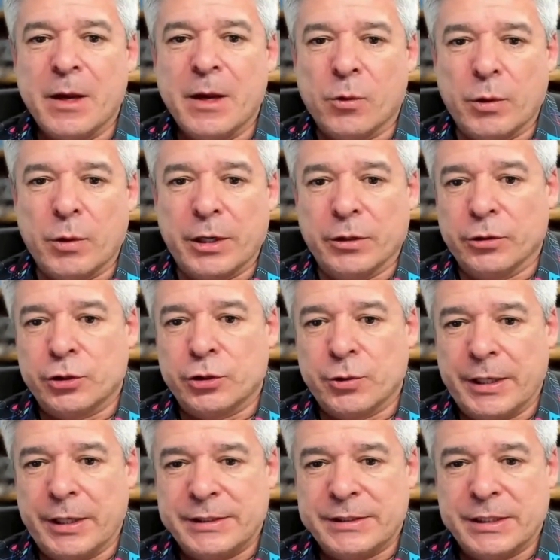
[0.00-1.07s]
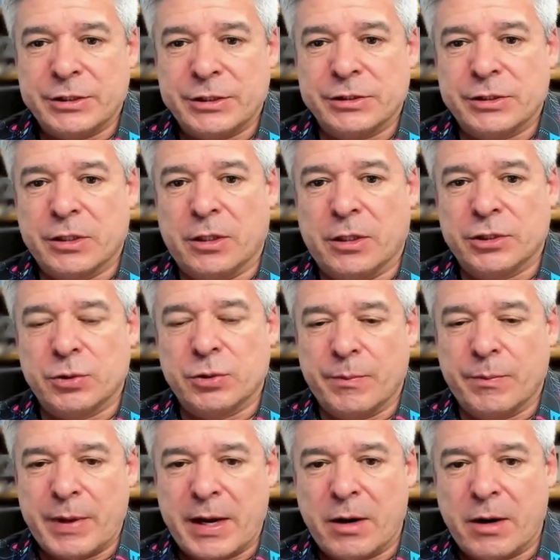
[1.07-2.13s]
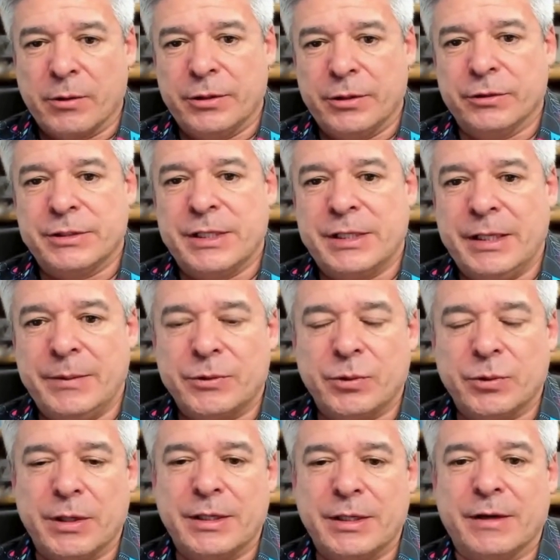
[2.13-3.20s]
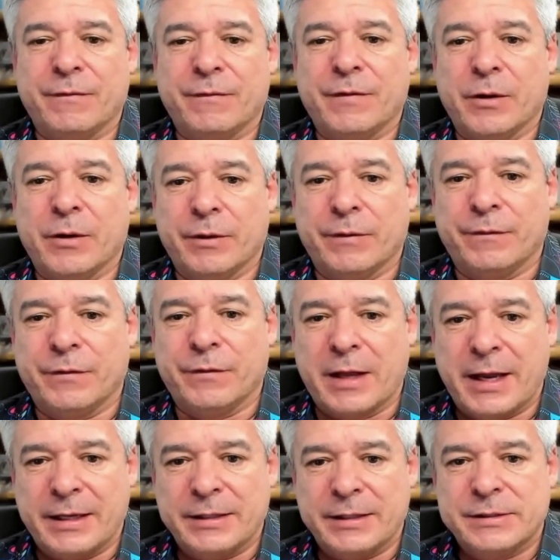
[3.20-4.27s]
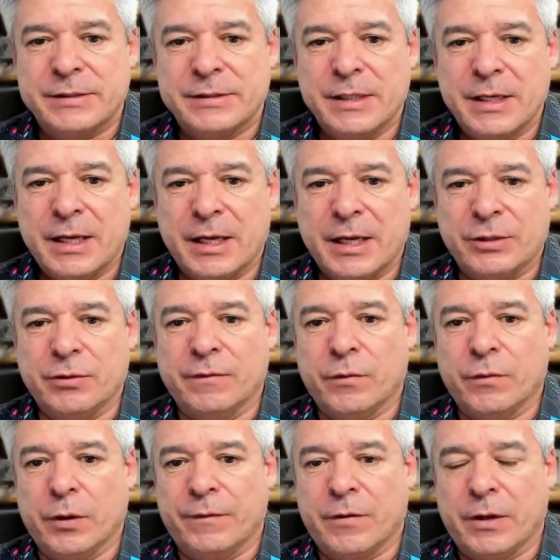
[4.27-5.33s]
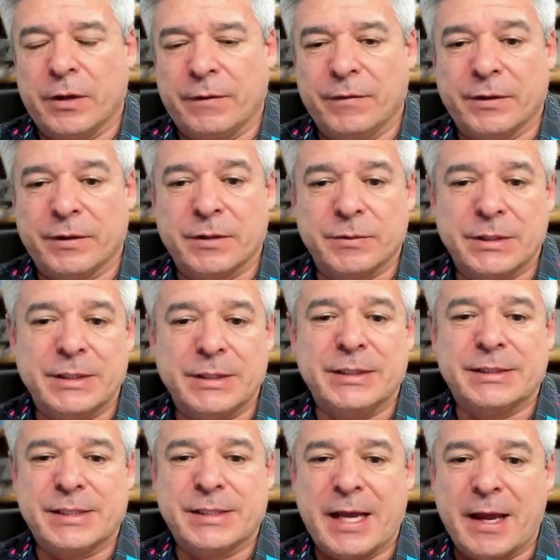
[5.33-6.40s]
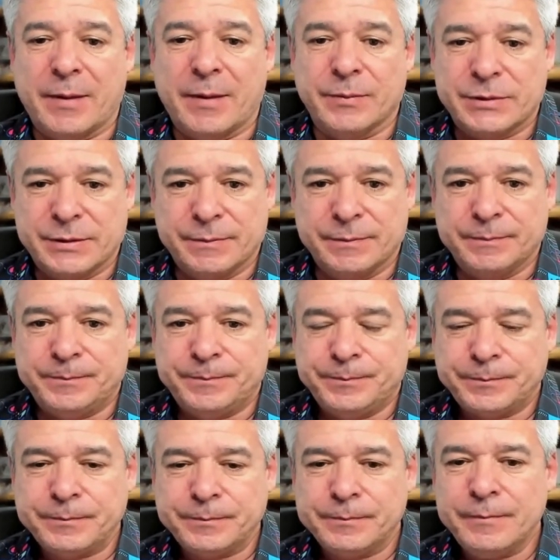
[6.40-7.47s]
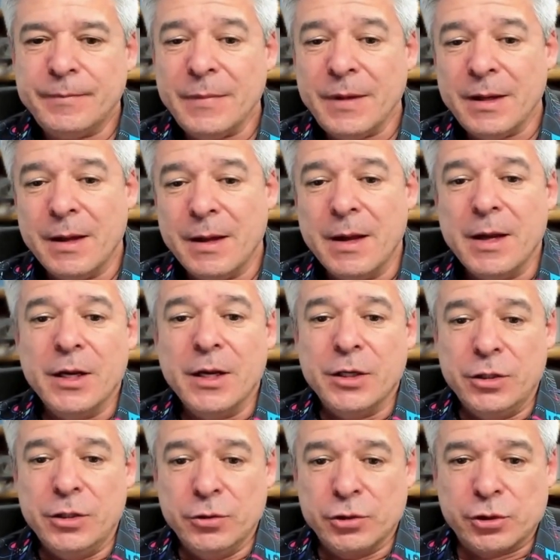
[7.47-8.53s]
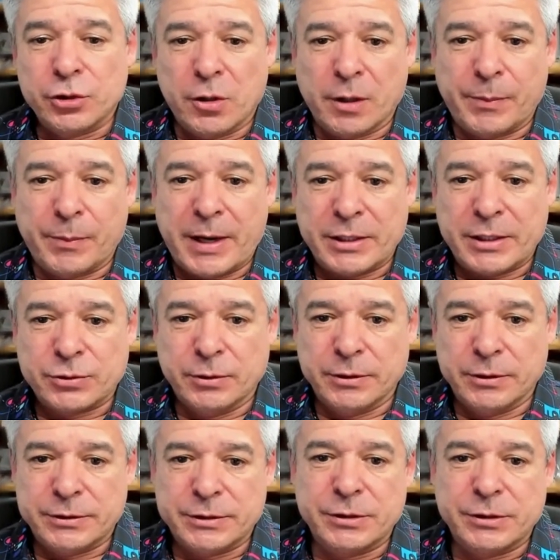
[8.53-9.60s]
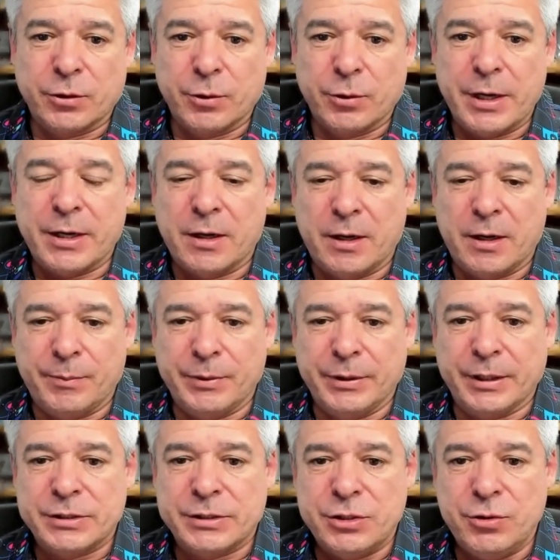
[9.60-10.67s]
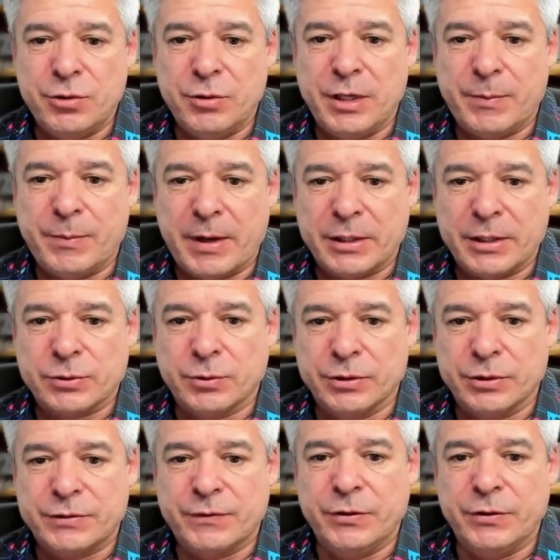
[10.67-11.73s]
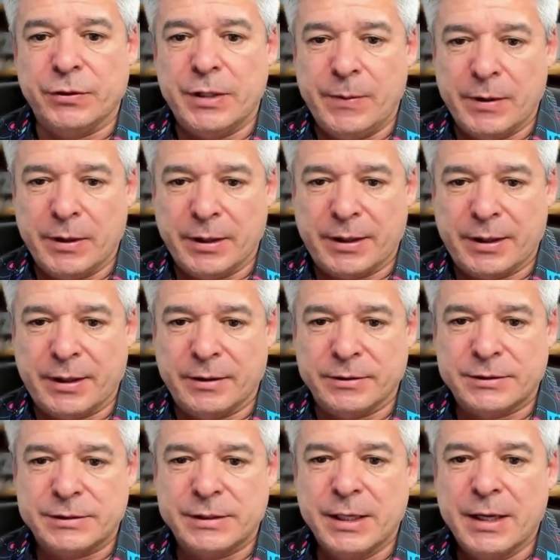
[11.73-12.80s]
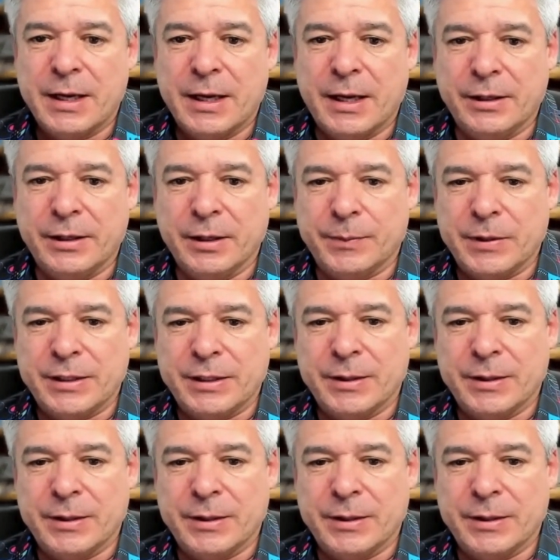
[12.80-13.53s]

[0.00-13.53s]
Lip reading: Regular training sessions can also empower your team to identify red flags and to avoid falling victim to these scams. Use strong passwords. Create complex, unique passwords for your email accounts and update